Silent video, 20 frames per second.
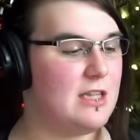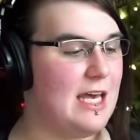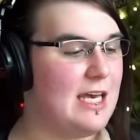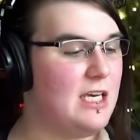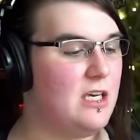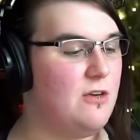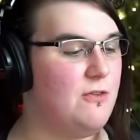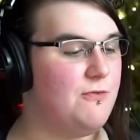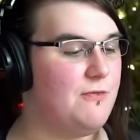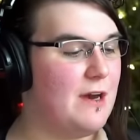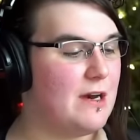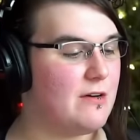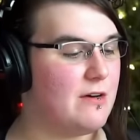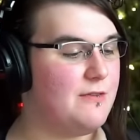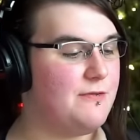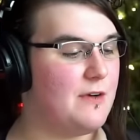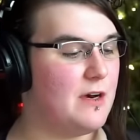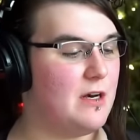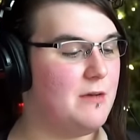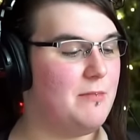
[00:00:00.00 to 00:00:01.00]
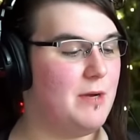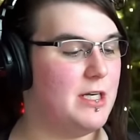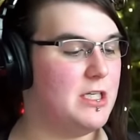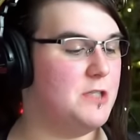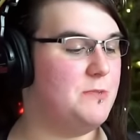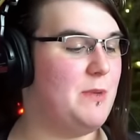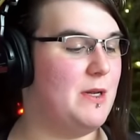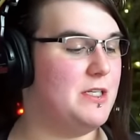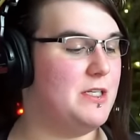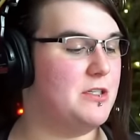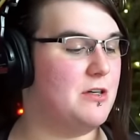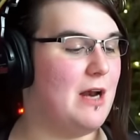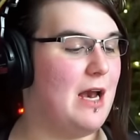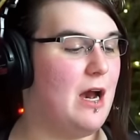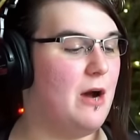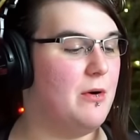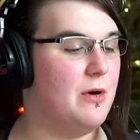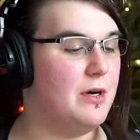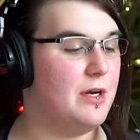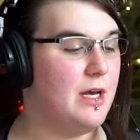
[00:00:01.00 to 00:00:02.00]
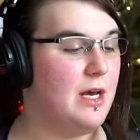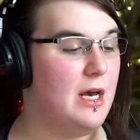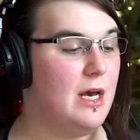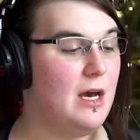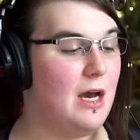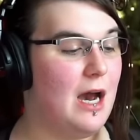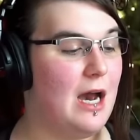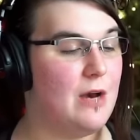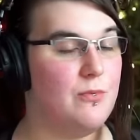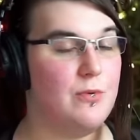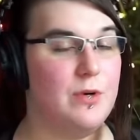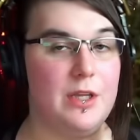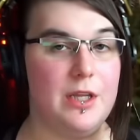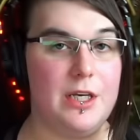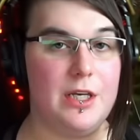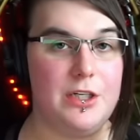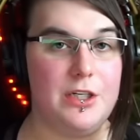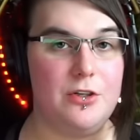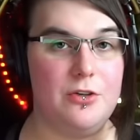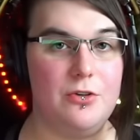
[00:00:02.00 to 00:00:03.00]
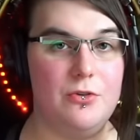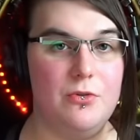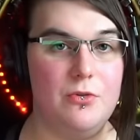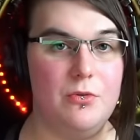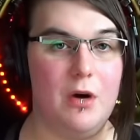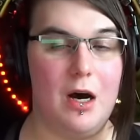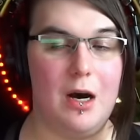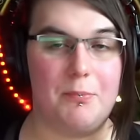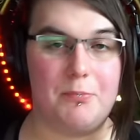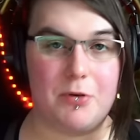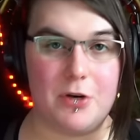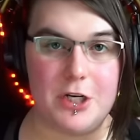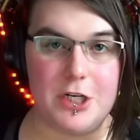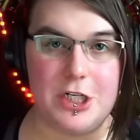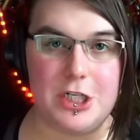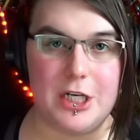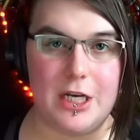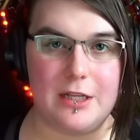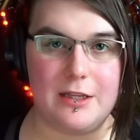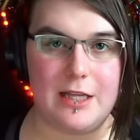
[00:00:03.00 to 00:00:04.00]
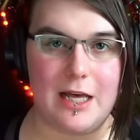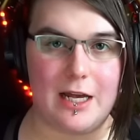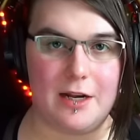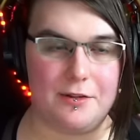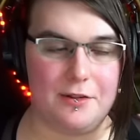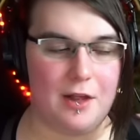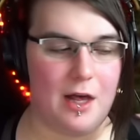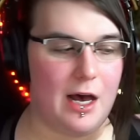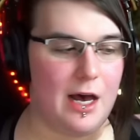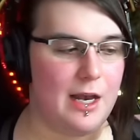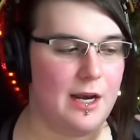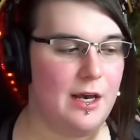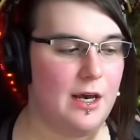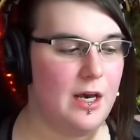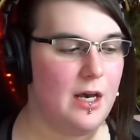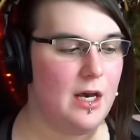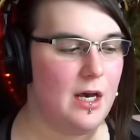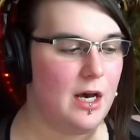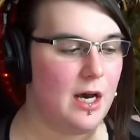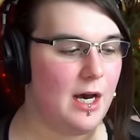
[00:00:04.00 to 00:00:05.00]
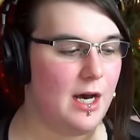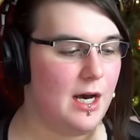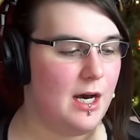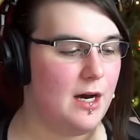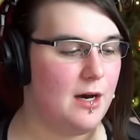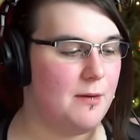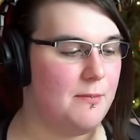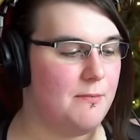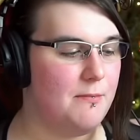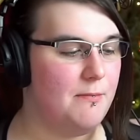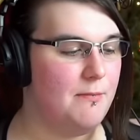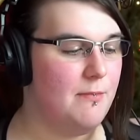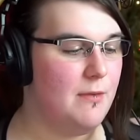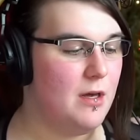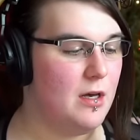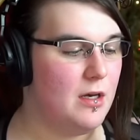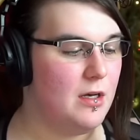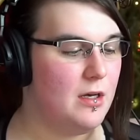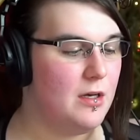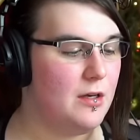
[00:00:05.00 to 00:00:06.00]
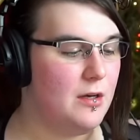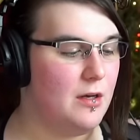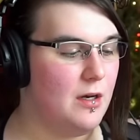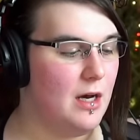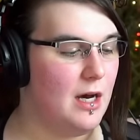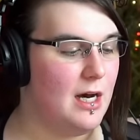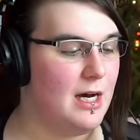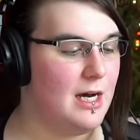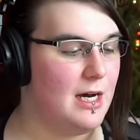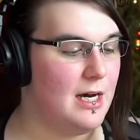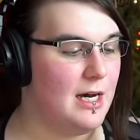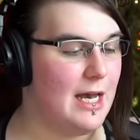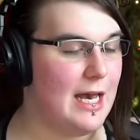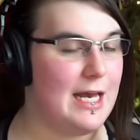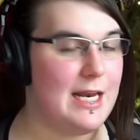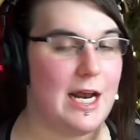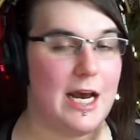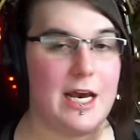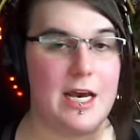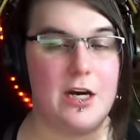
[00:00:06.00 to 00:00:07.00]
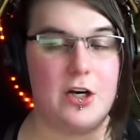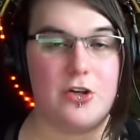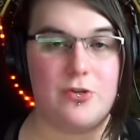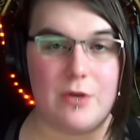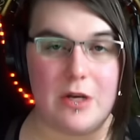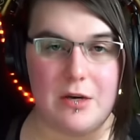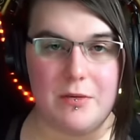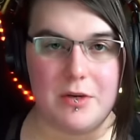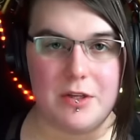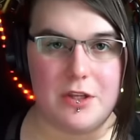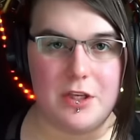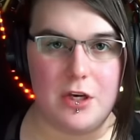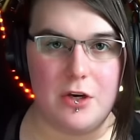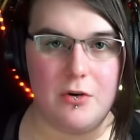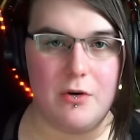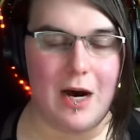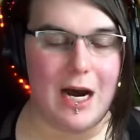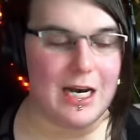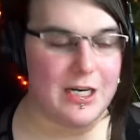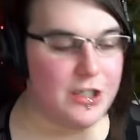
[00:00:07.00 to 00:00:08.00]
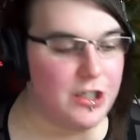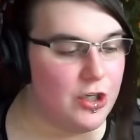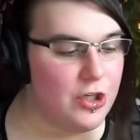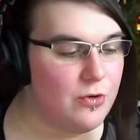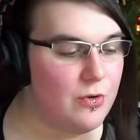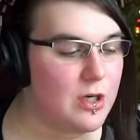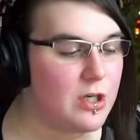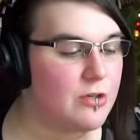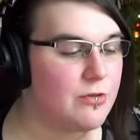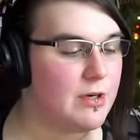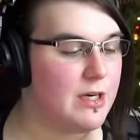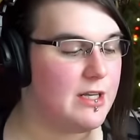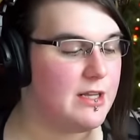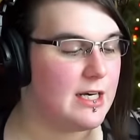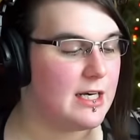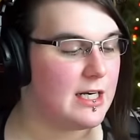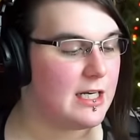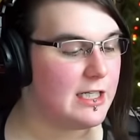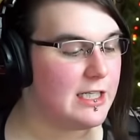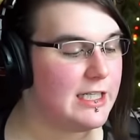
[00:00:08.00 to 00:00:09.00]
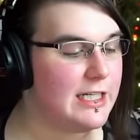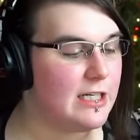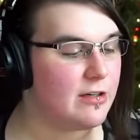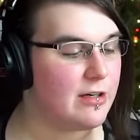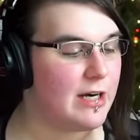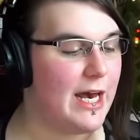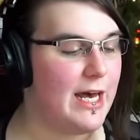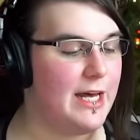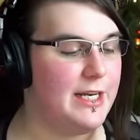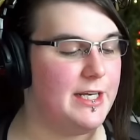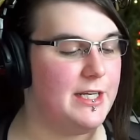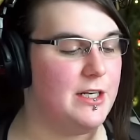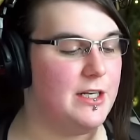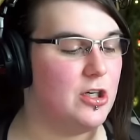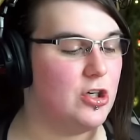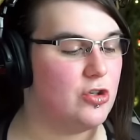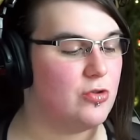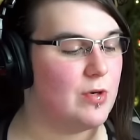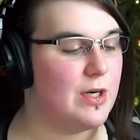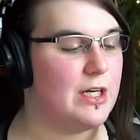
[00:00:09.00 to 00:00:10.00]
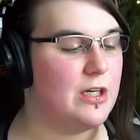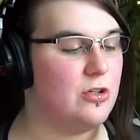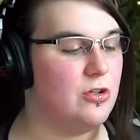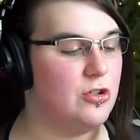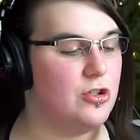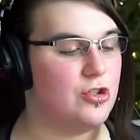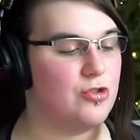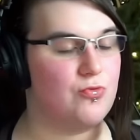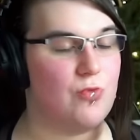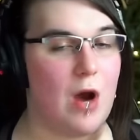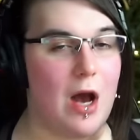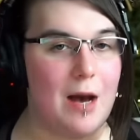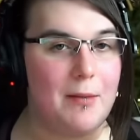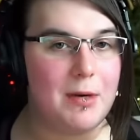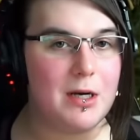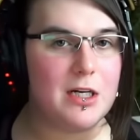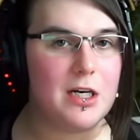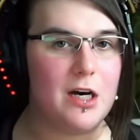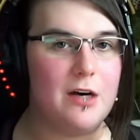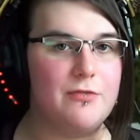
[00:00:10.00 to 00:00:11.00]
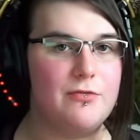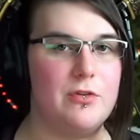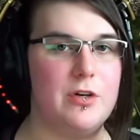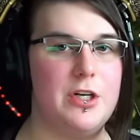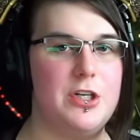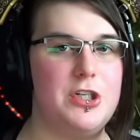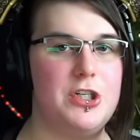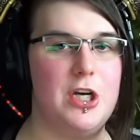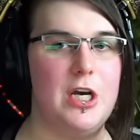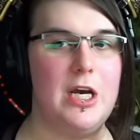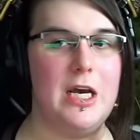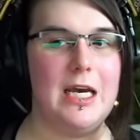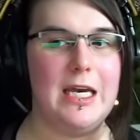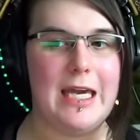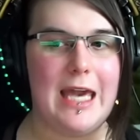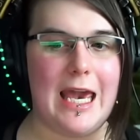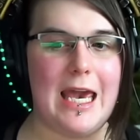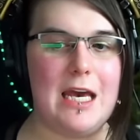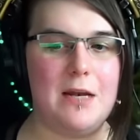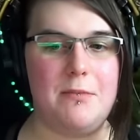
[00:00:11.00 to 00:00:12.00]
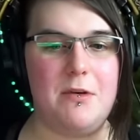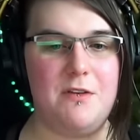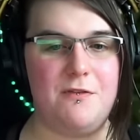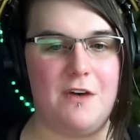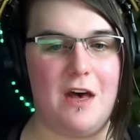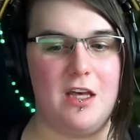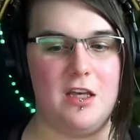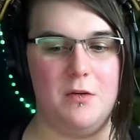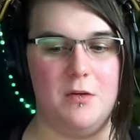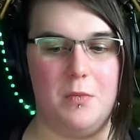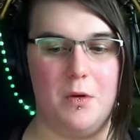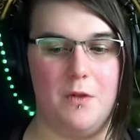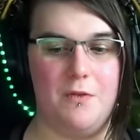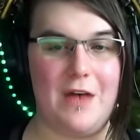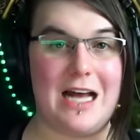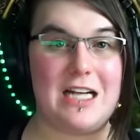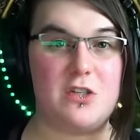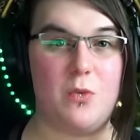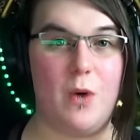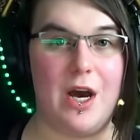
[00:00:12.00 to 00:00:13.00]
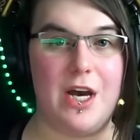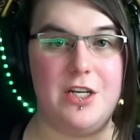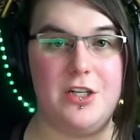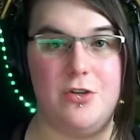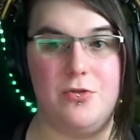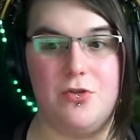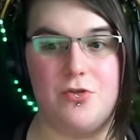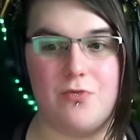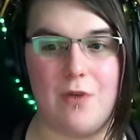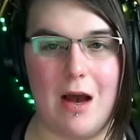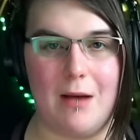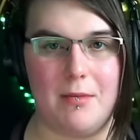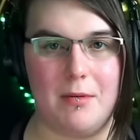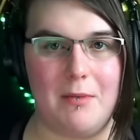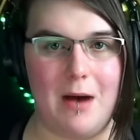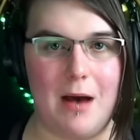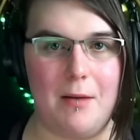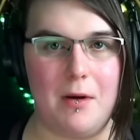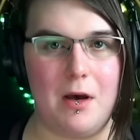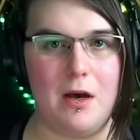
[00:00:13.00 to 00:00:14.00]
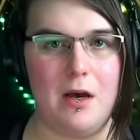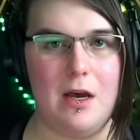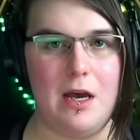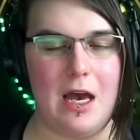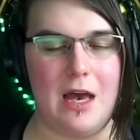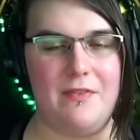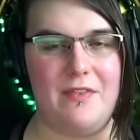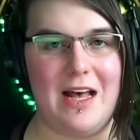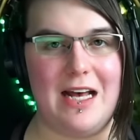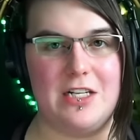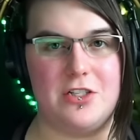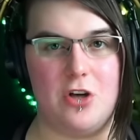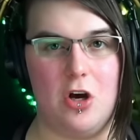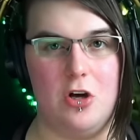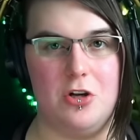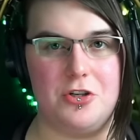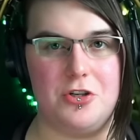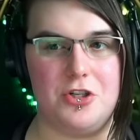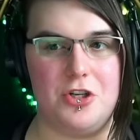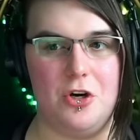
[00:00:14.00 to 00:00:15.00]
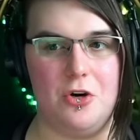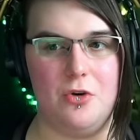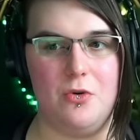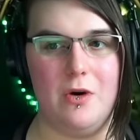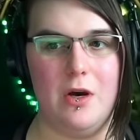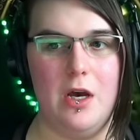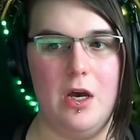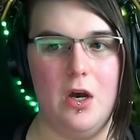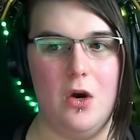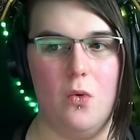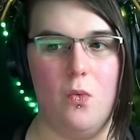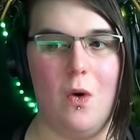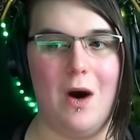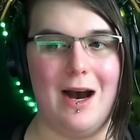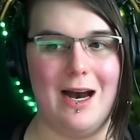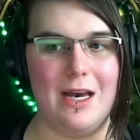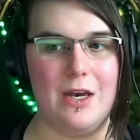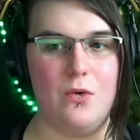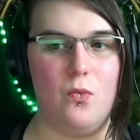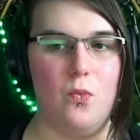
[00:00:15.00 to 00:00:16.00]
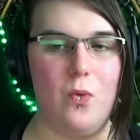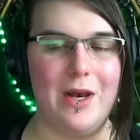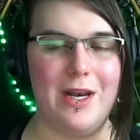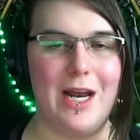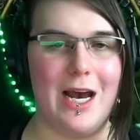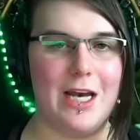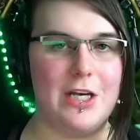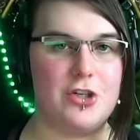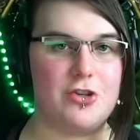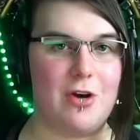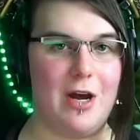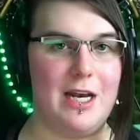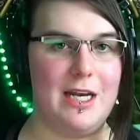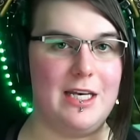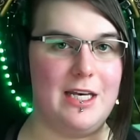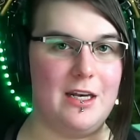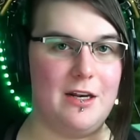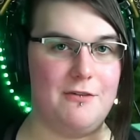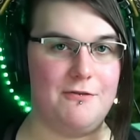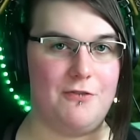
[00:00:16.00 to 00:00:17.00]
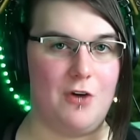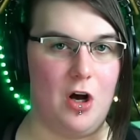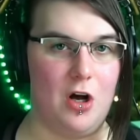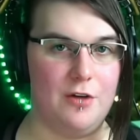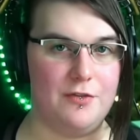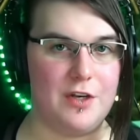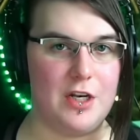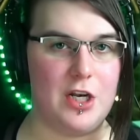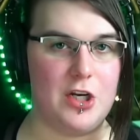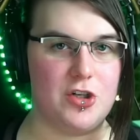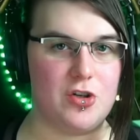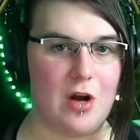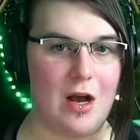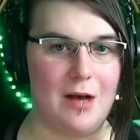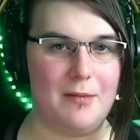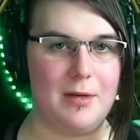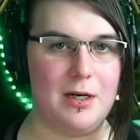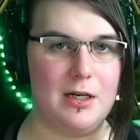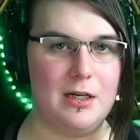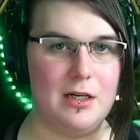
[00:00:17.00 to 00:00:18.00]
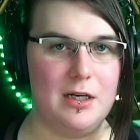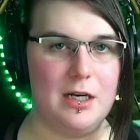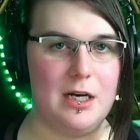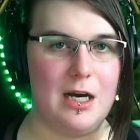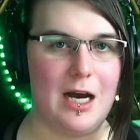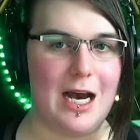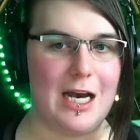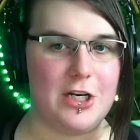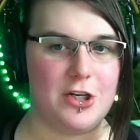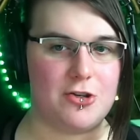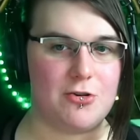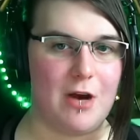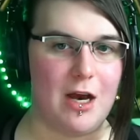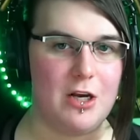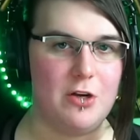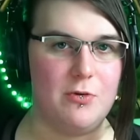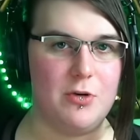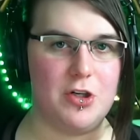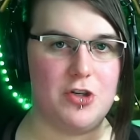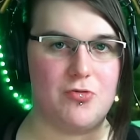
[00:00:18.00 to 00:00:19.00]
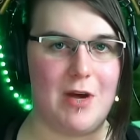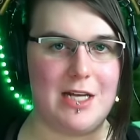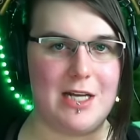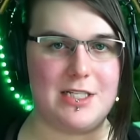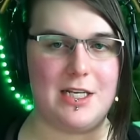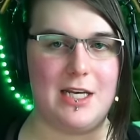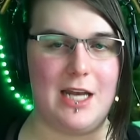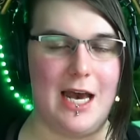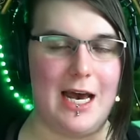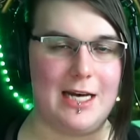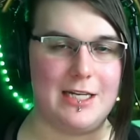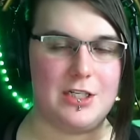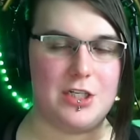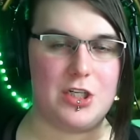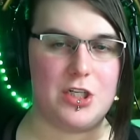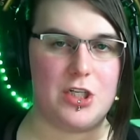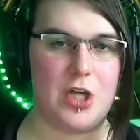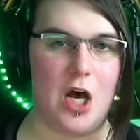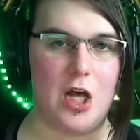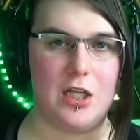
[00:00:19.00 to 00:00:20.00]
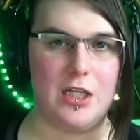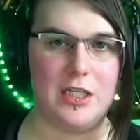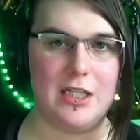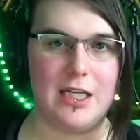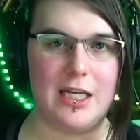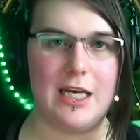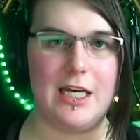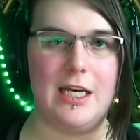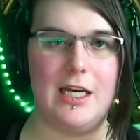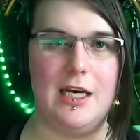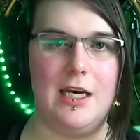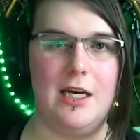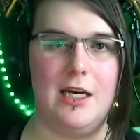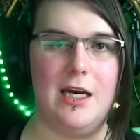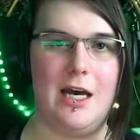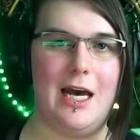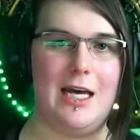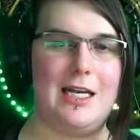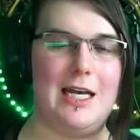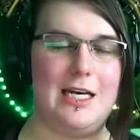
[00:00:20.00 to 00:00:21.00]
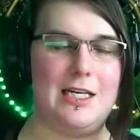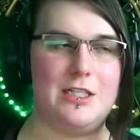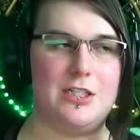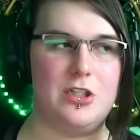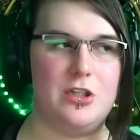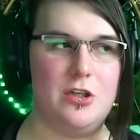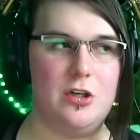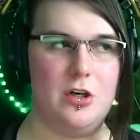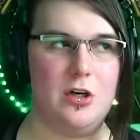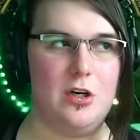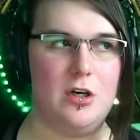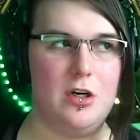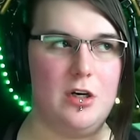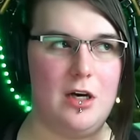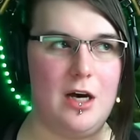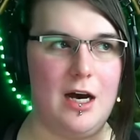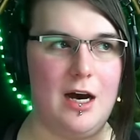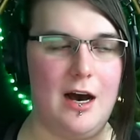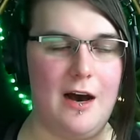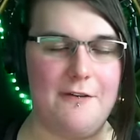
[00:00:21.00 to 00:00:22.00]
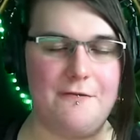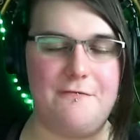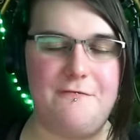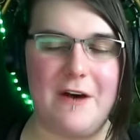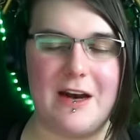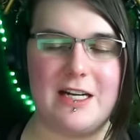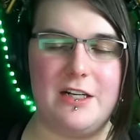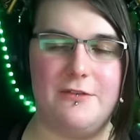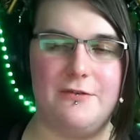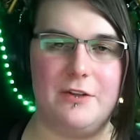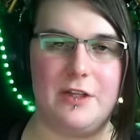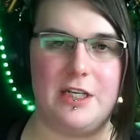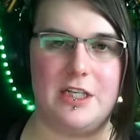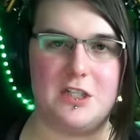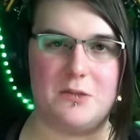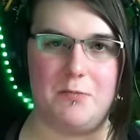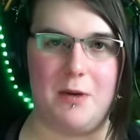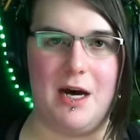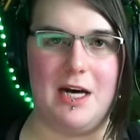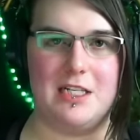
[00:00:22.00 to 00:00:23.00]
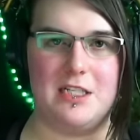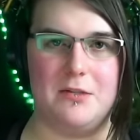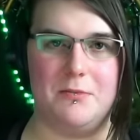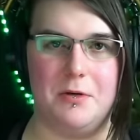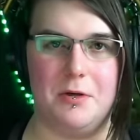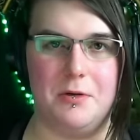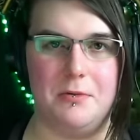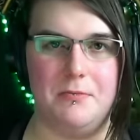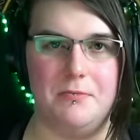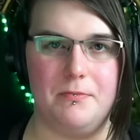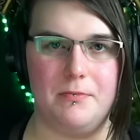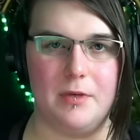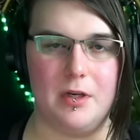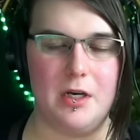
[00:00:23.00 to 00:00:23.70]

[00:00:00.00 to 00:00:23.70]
thank you very, very much, Spencer Howard. I really do appreciate that a lot. Um, uh, and I agree with you. I do agree that clear headed, critical drama coverage can be valuable. That's why I do Drama Mama, and that's also why when I try to get involved in a drama, I try to address it as solidly and as uh, effectively as possible.